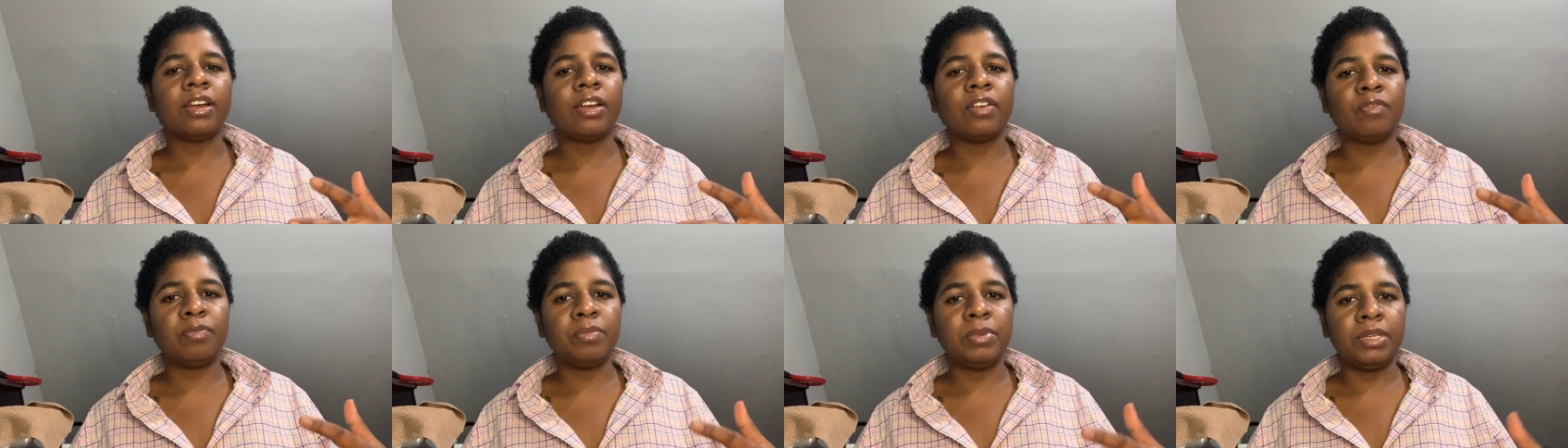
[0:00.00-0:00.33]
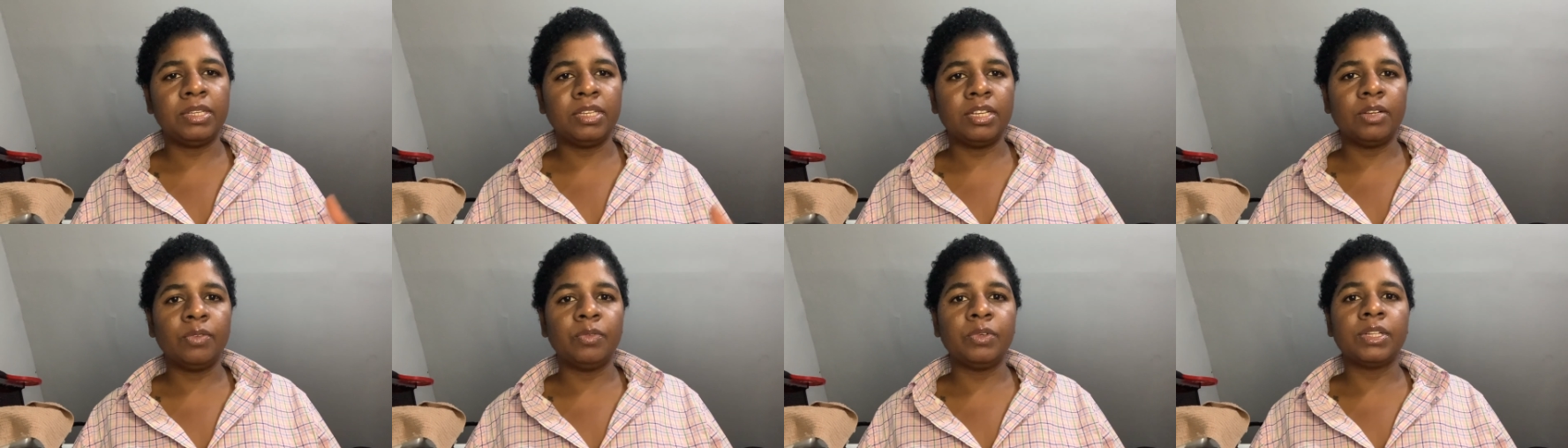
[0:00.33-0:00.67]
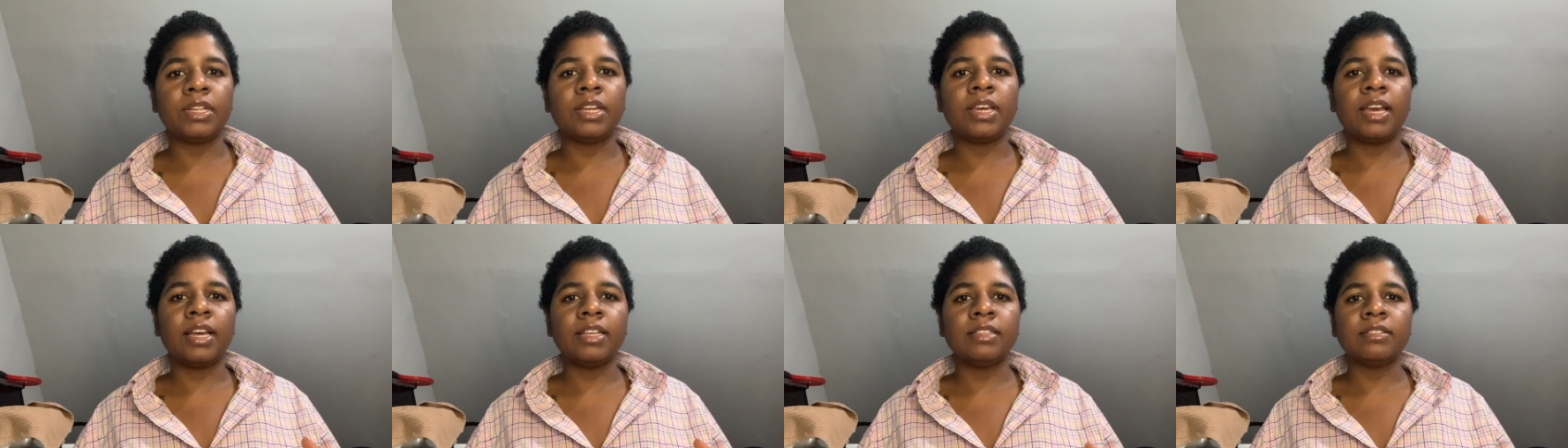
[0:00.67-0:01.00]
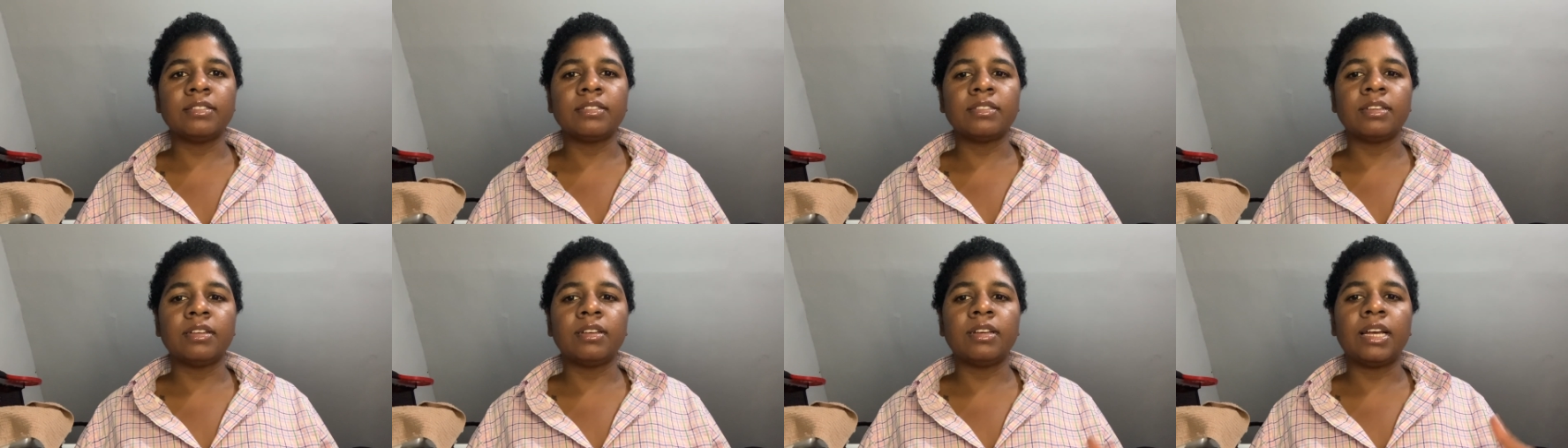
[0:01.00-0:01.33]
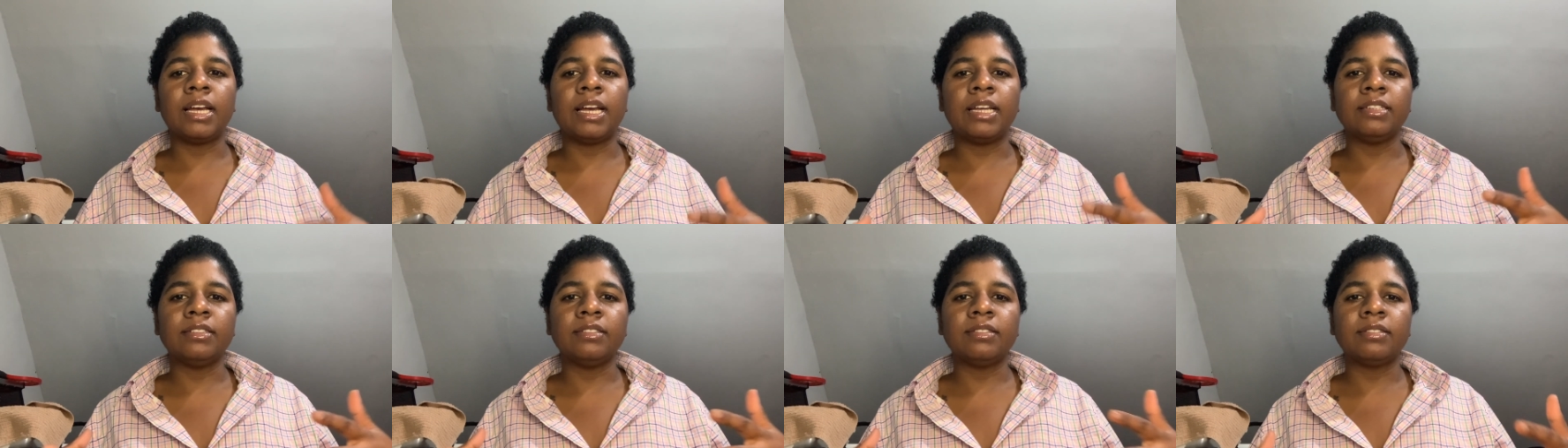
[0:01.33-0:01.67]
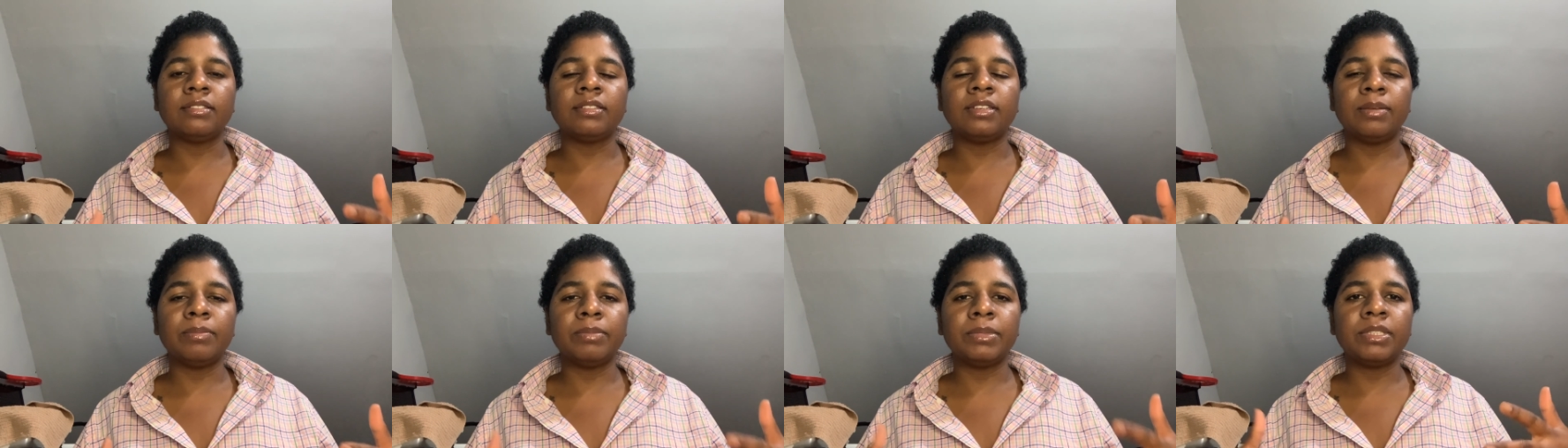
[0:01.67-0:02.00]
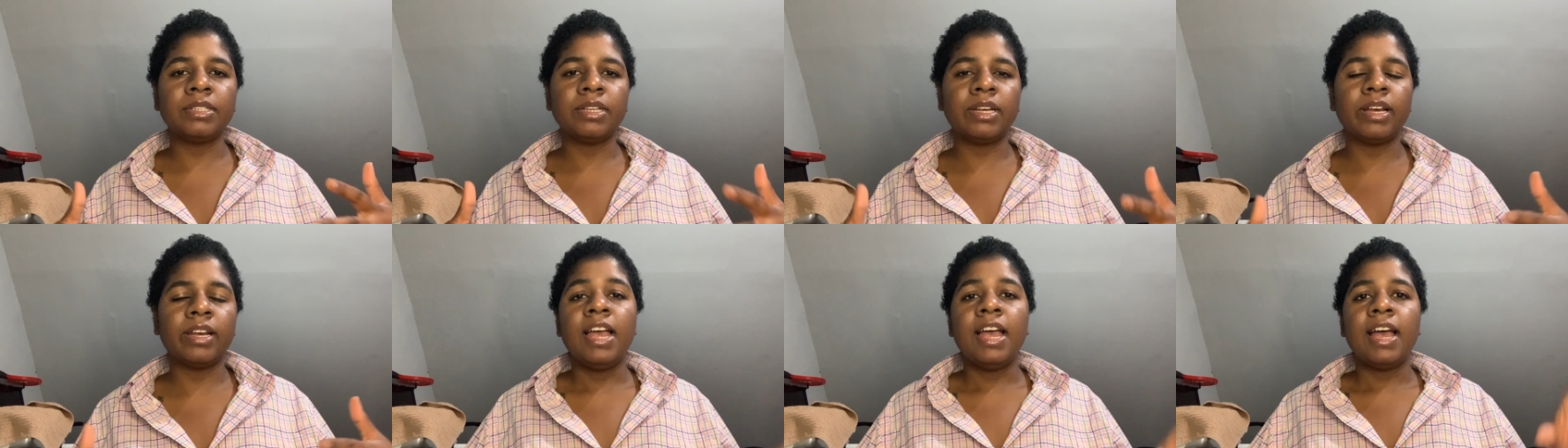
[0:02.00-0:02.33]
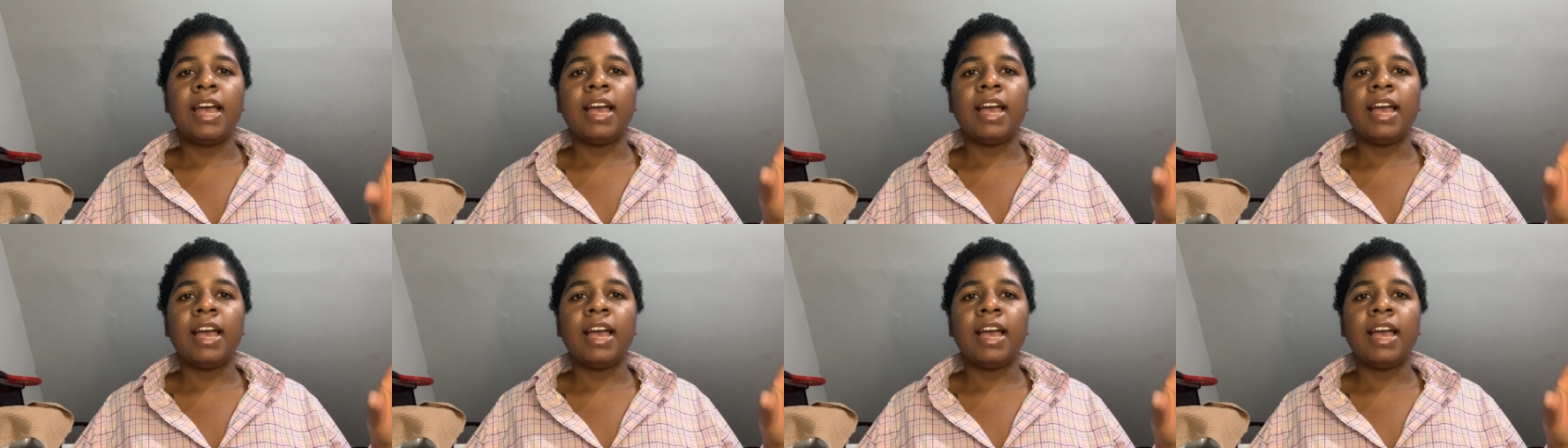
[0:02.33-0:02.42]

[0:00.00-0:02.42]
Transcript: I've been dealing with cancer. At the same time,